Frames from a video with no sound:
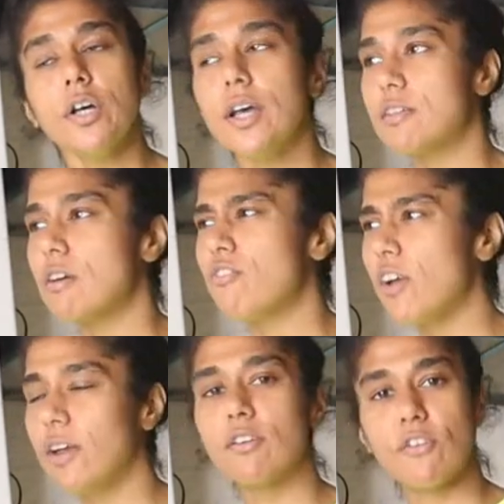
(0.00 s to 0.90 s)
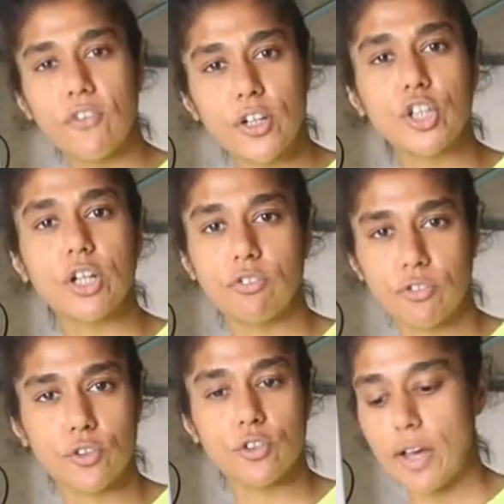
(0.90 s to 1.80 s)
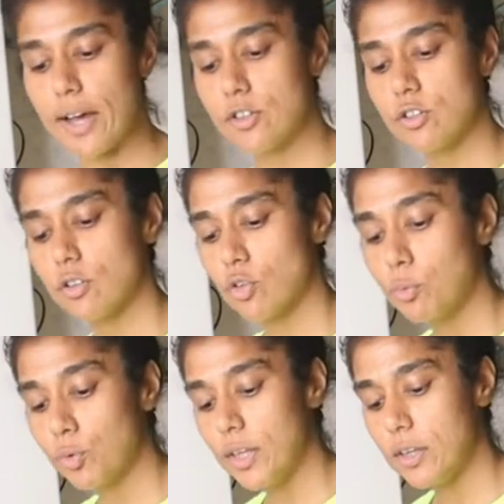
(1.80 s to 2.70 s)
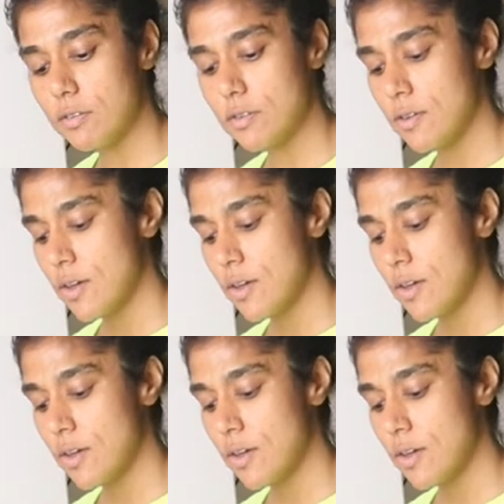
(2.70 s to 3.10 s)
it's a very refreshing fruit to add to your smoothies.